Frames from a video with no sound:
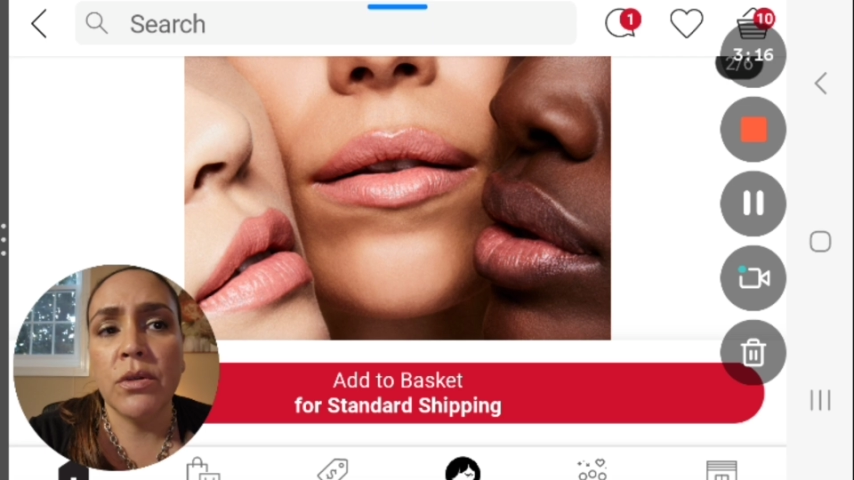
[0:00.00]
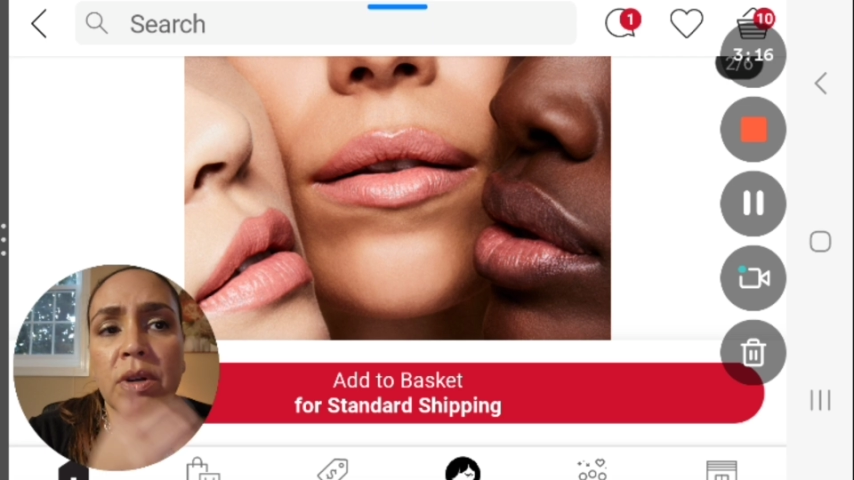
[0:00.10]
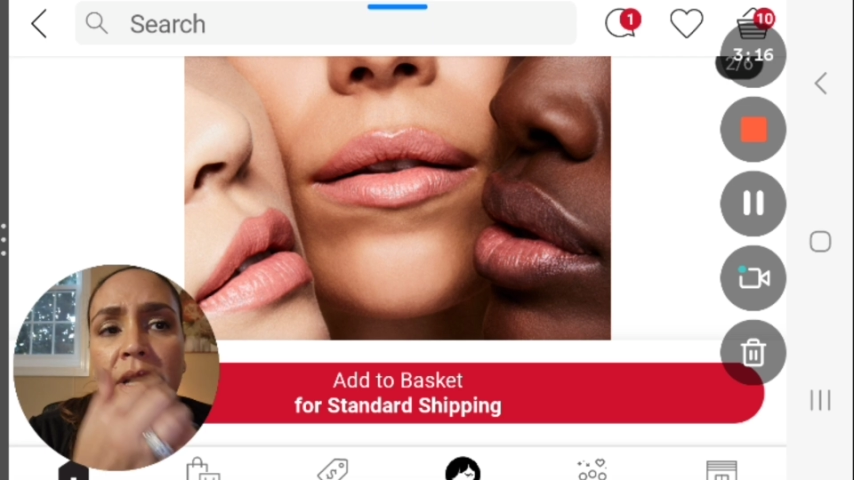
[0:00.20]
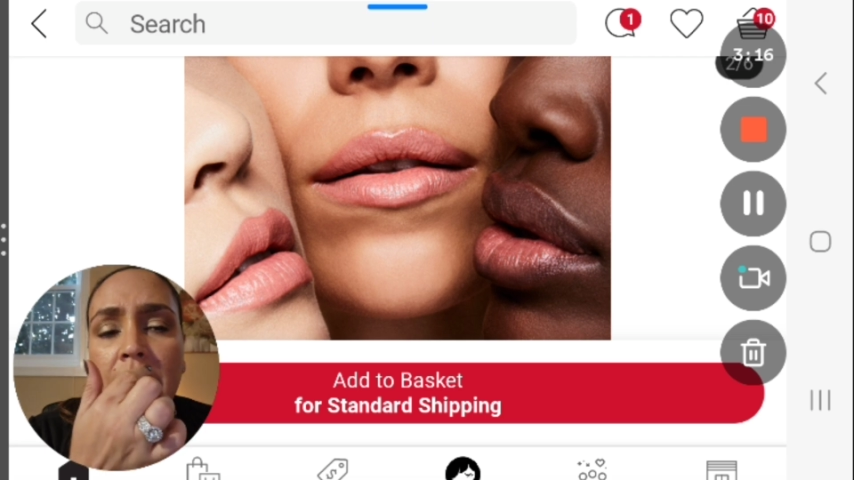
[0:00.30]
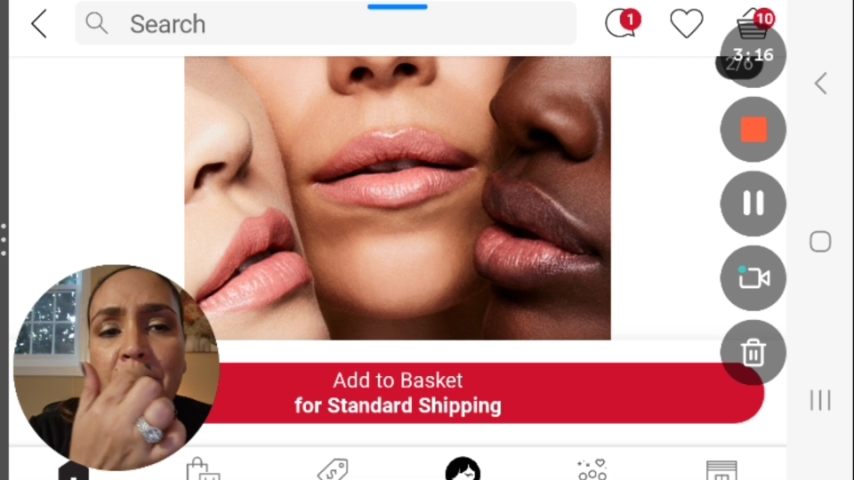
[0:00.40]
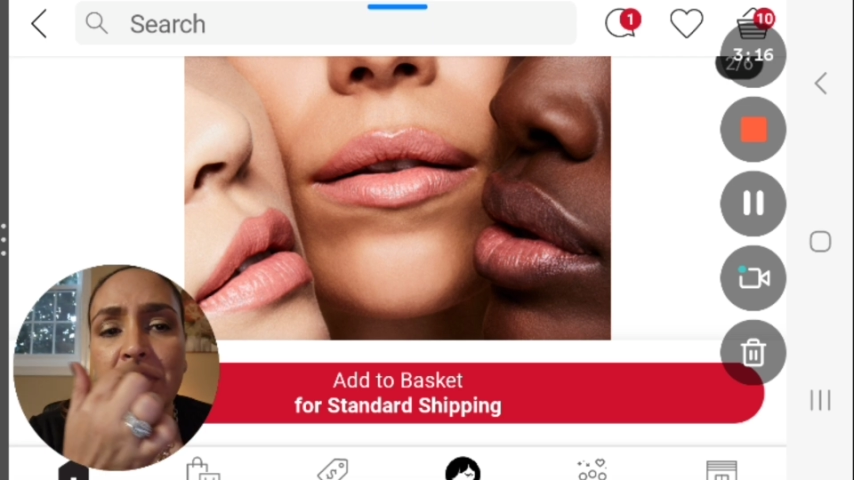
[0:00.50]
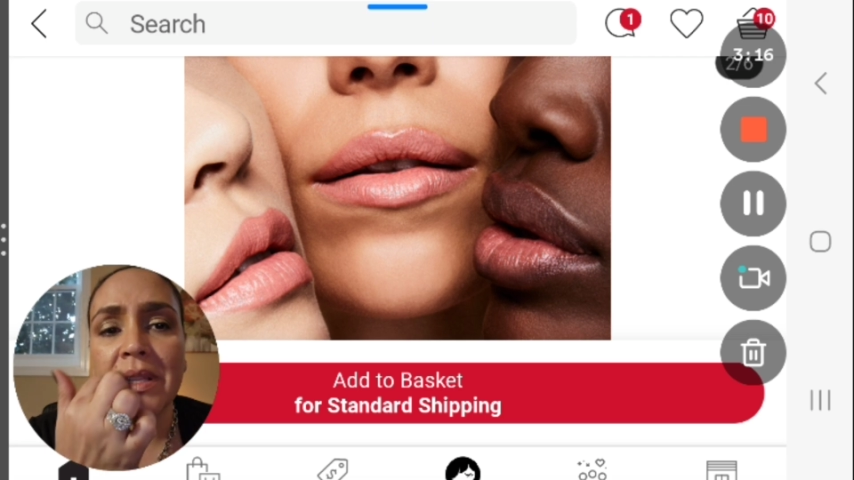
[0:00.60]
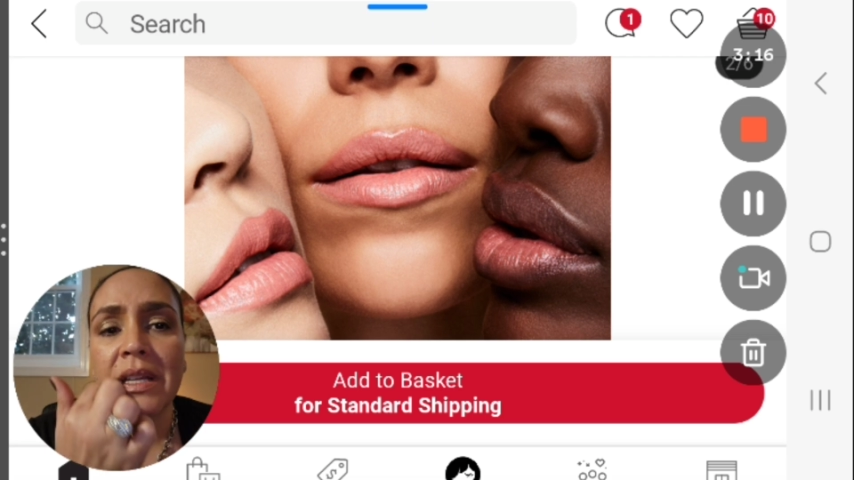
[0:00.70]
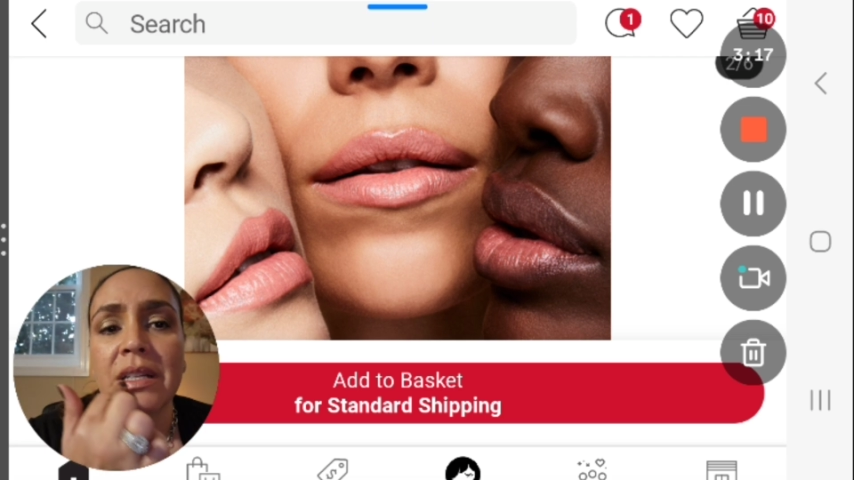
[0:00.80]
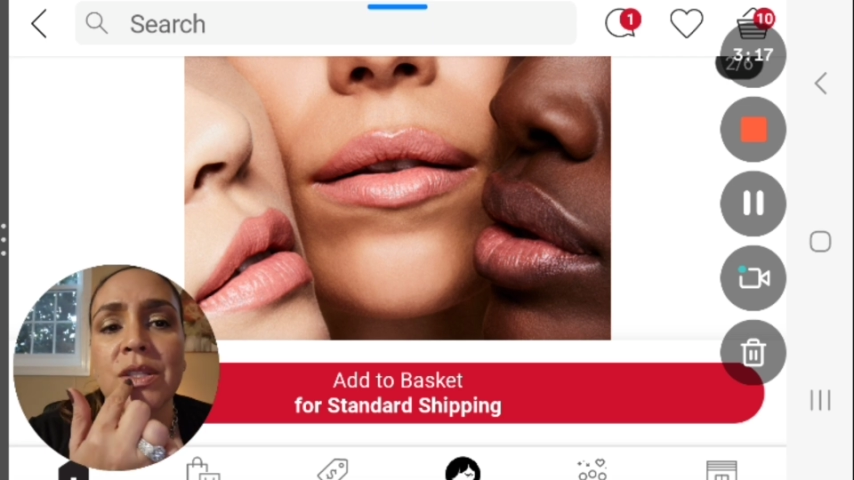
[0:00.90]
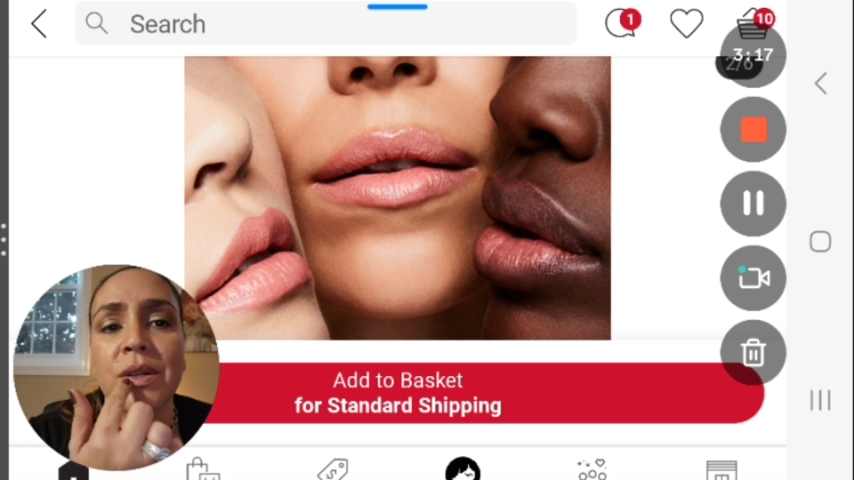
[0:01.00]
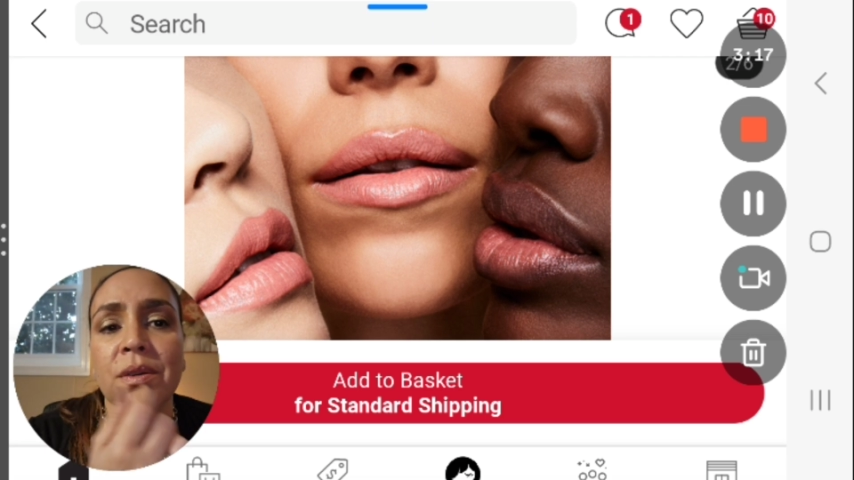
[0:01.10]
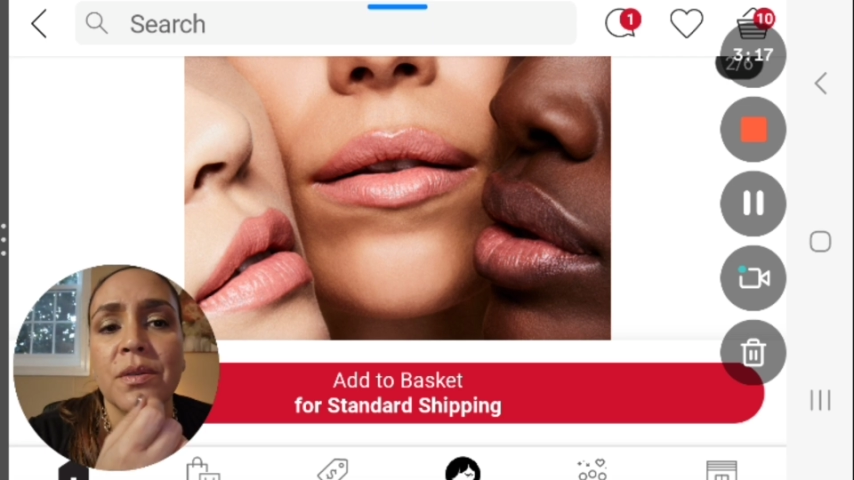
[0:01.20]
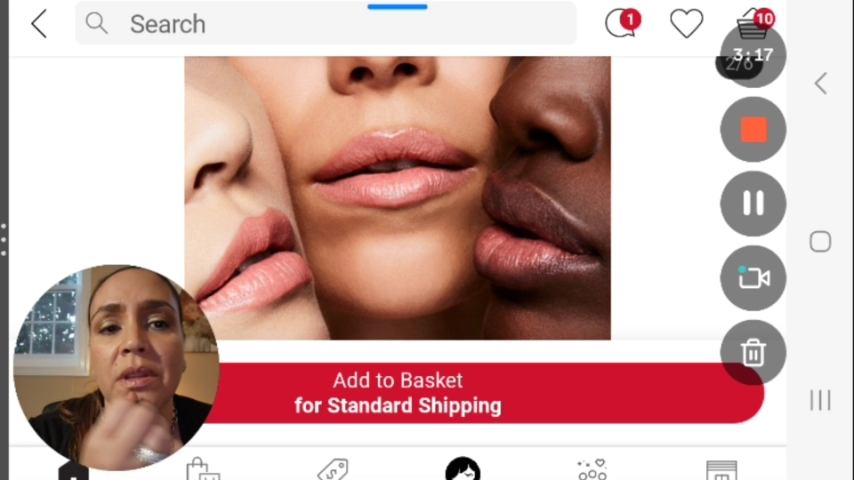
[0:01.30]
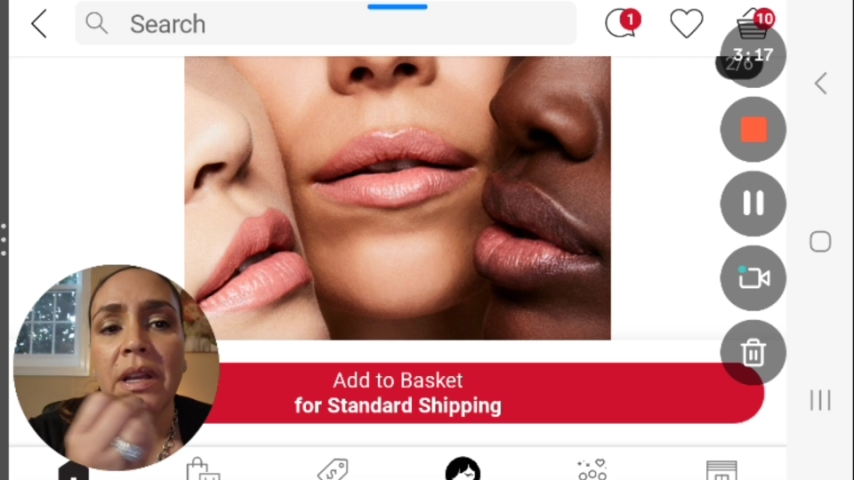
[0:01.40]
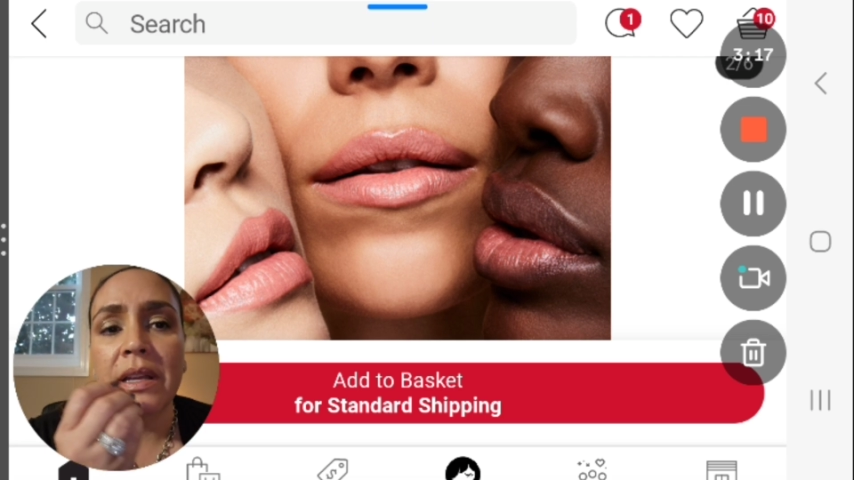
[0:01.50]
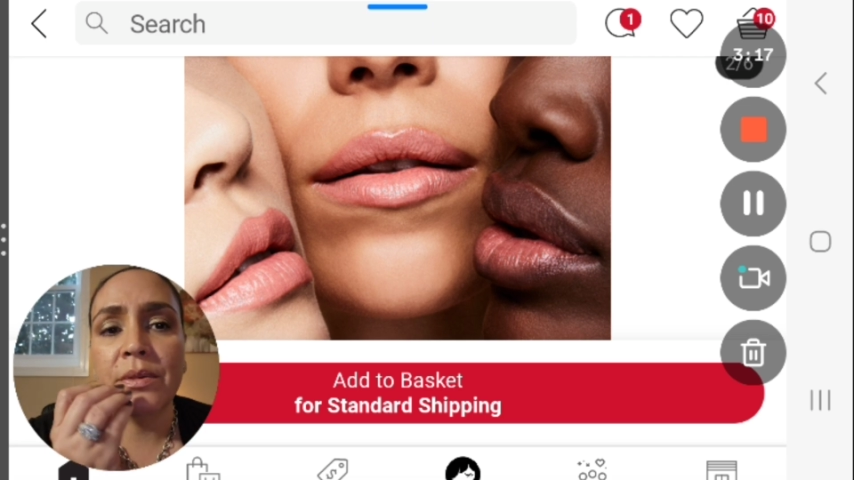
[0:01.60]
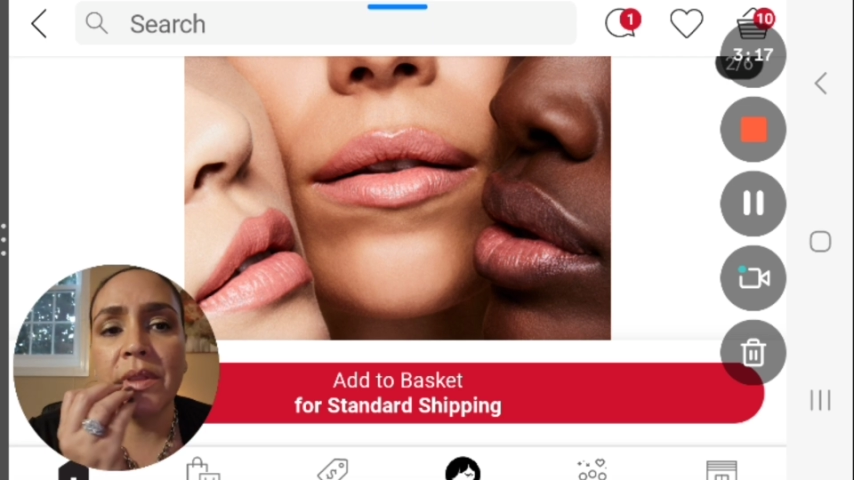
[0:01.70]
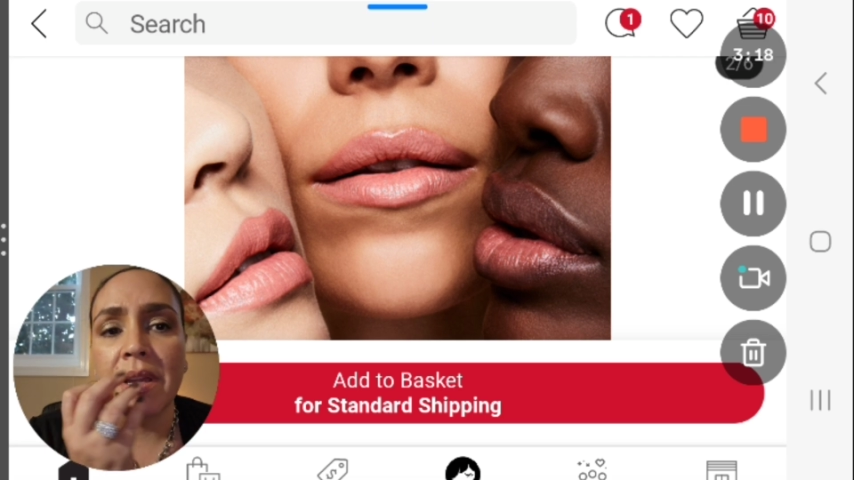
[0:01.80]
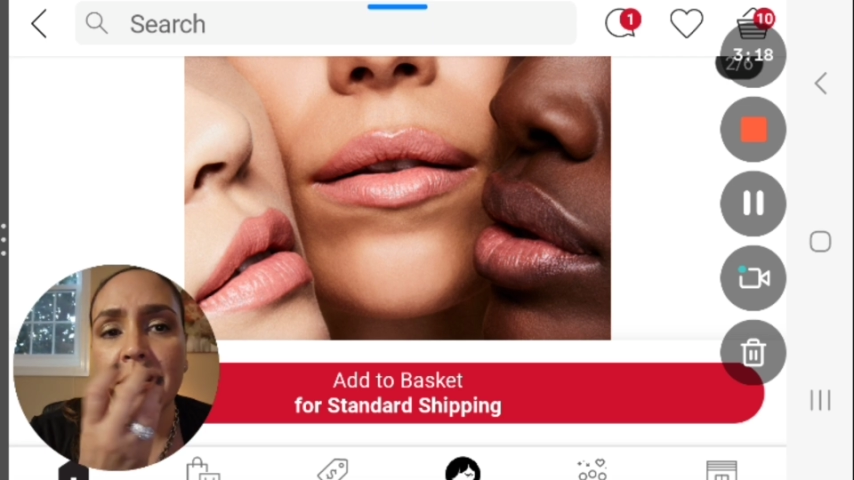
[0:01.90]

and I can put like a darker liner that